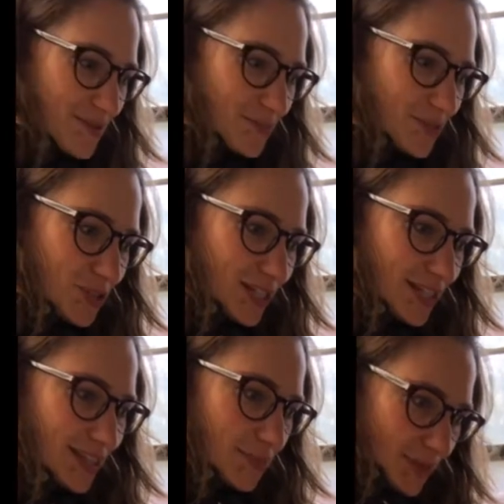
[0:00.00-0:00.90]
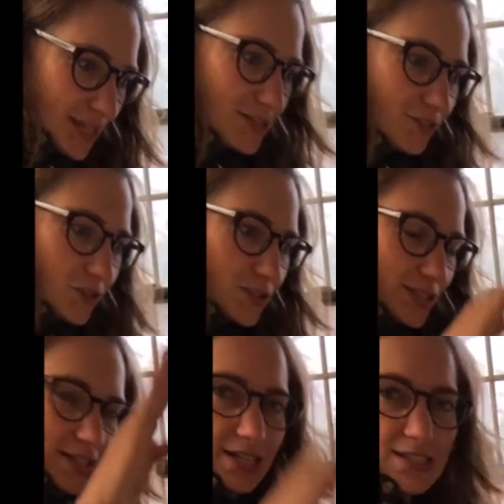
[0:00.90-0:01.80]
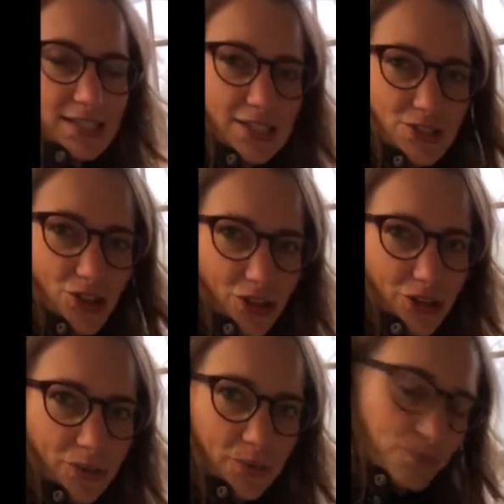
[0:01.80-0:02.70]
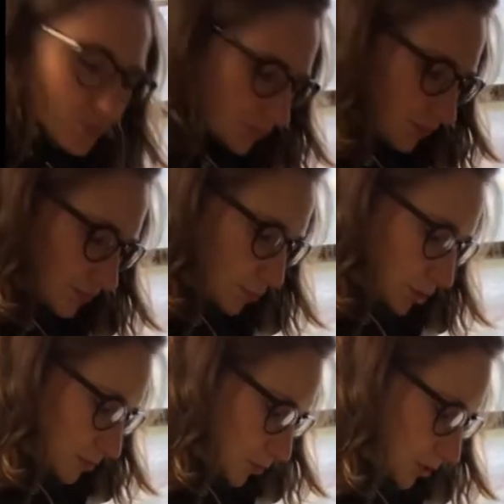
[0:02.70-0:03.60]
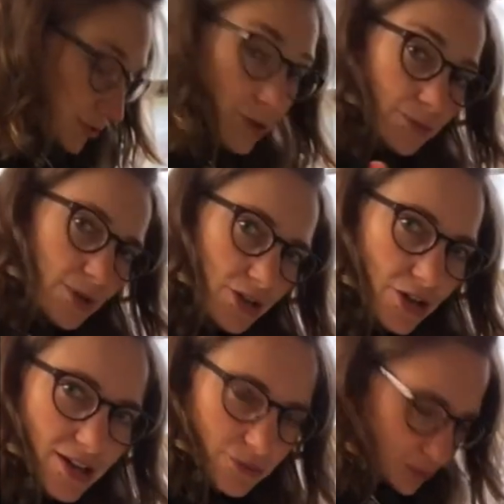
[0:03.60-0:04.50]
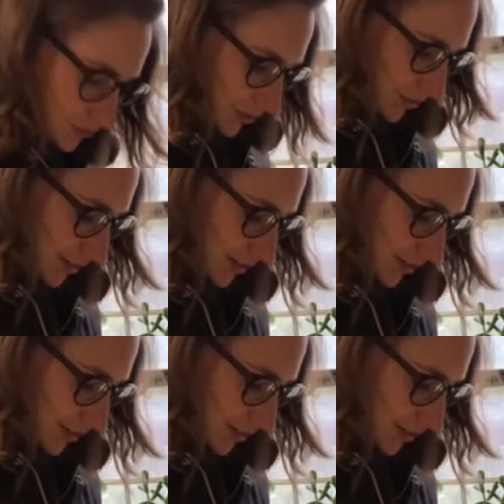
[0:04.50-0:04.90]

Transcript: starting at the base, of course, and then as it gets taller, more and more. So I'll go ahead and reveal now